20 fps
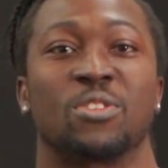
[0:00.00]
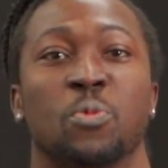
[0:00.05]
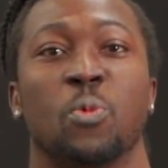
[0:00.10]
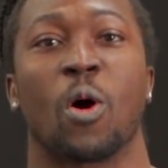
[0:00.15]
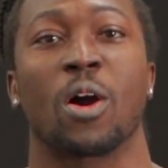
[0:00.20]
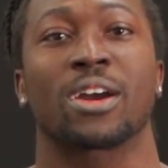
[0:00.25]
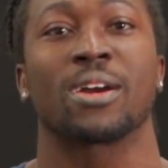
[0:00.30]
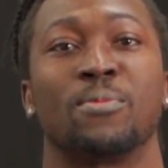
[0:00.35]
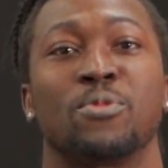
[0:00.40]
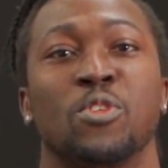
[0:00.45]

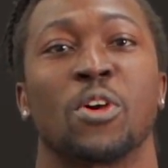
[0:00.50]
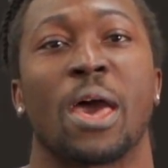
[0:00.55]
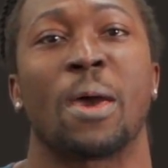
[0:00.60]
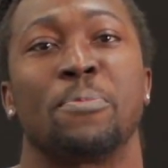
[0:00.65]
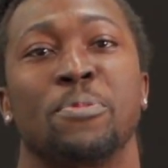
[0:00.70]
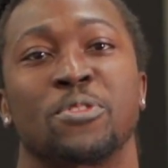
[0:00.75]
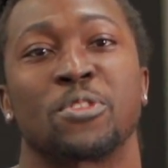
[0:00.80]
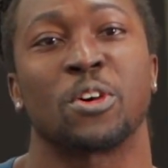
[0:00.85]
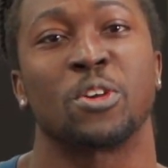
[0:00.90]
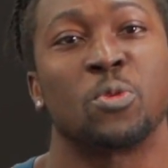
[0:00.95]
welcome to
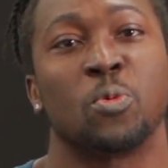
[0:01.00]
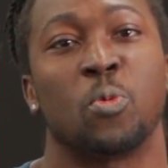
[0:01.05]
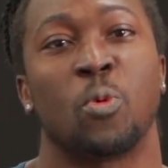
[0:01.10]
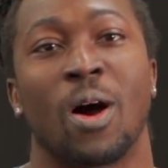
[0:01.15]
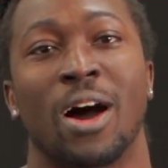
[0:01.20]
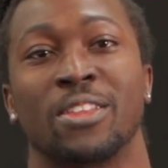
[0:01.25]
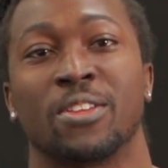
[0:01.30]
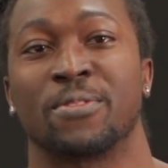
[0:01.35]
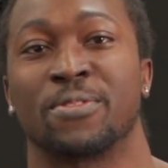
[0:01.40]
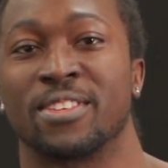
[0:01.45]
episode
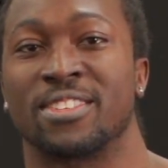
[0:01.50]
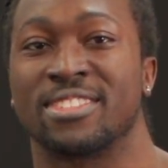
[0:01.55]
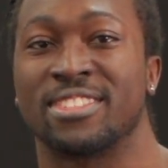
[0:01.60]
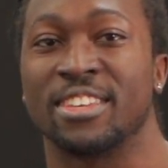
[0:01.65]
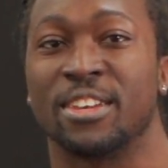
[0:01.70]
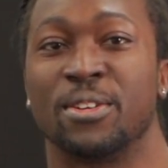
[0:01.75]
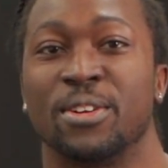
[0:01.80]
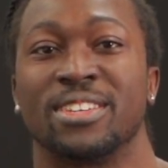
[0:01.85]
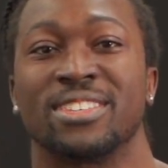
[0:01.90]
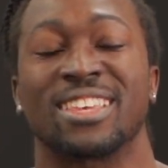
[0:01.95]
1 of the
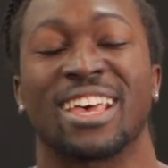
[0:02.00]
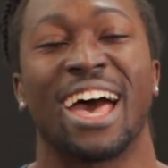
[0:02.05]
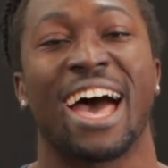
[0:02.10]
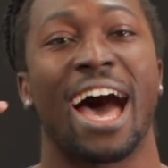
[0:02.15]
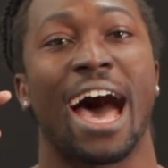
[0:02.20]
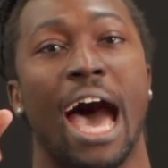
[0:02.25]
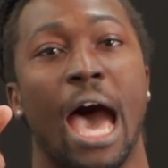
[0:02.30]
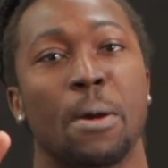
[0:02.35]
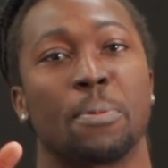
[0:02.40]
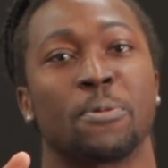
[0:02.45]
series
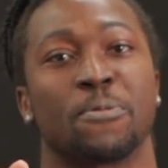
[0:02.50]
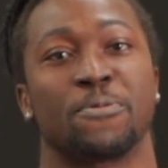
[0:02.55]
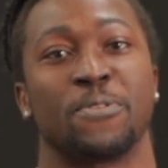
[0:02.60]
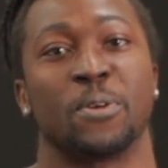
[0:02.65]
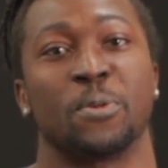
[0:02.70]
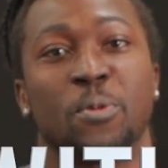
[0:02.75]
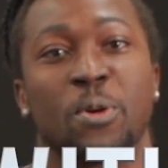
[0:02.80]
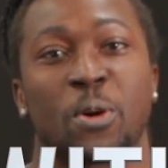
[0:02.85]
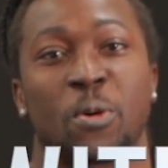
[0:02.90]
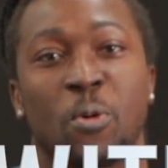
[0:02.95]

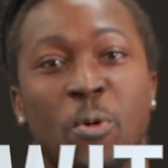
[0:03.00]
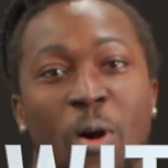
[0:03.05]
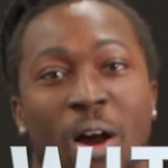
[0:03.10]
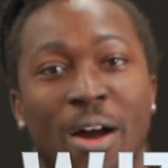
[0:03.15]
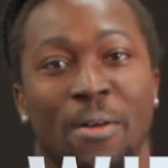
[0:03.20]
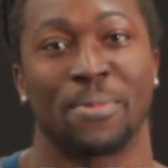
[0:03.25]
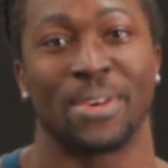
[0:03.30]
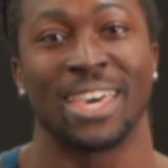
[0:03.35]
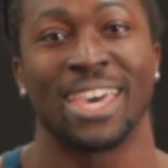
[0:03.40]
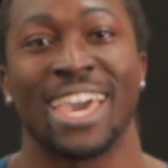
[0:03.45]
Hyperfit with
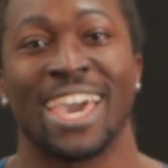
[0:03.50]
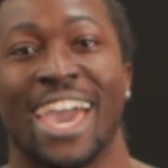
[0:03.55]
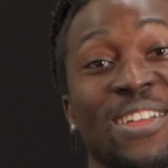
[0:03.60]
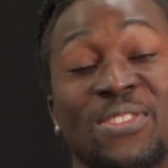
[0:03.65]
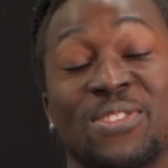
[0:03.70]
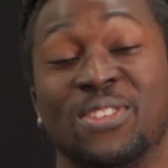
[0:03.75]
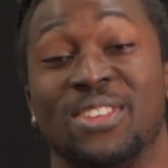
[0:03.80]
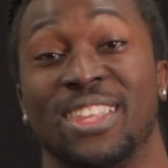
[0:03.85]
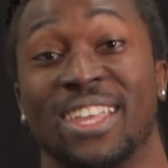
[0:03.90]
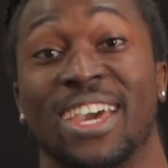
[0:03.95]
Kwame, and
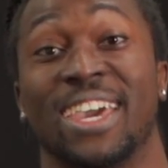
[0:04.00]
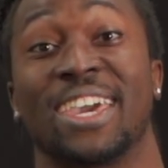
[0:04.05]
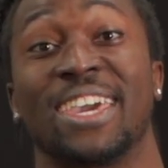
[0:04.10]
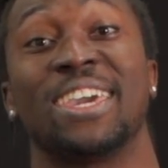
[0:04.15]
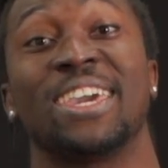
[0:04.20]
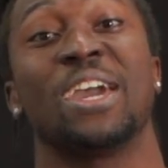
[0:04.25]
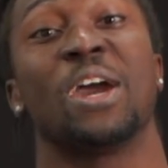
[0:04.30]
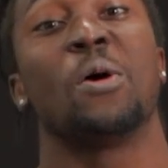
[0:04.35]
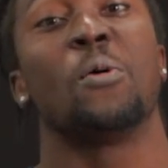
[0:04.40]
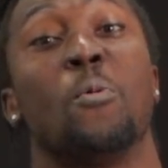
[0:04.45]
today
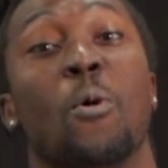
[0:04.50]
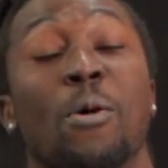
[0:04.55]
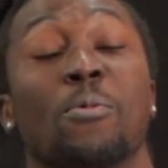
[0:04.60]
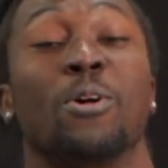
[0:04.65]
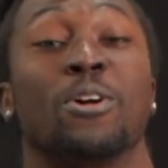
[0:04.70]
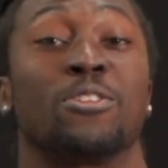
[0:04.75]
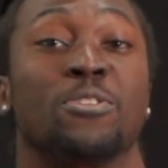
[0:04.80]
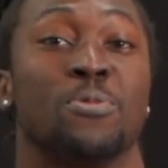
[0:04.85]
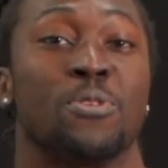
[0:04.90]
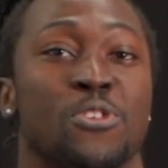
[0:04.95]
what I'm
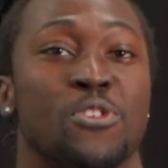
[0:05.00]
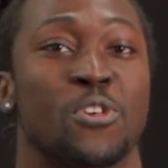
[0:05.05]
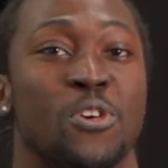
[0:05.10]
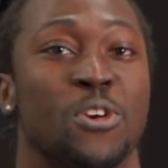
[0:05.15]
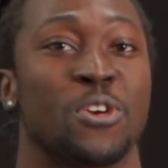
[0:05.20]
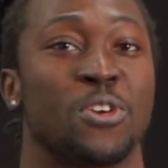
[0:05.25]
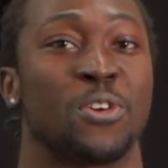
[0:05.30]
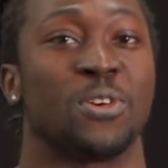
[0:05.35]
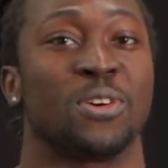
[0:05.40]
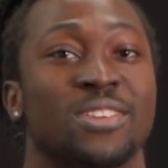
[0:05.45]
going to be
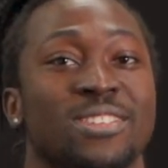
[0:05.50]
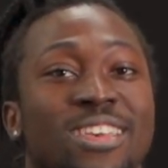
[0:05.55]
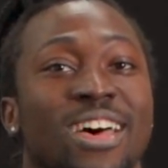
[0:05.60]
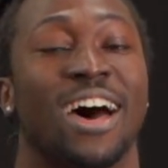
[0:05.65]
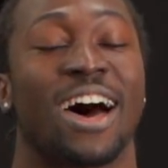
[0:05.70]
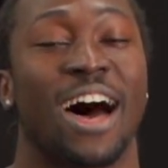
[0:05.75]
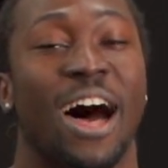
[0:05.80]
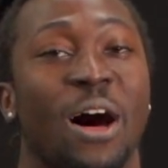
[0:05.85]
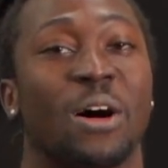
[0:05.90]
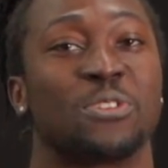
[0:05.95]
showing you is
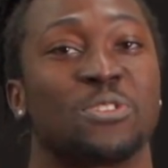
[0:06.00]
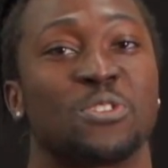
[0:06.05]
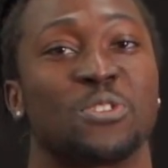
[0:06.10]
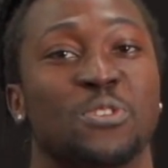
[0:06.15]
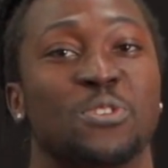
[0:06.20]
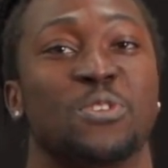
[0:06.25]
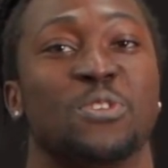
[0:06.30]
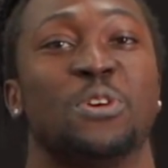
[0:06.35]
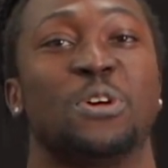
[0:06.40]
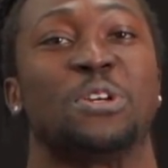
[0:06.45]
how to
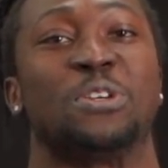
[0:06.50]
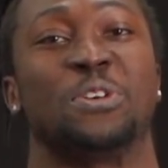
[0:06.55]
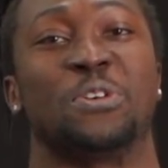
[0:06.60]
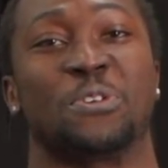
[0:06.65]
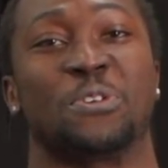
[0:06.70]
grow your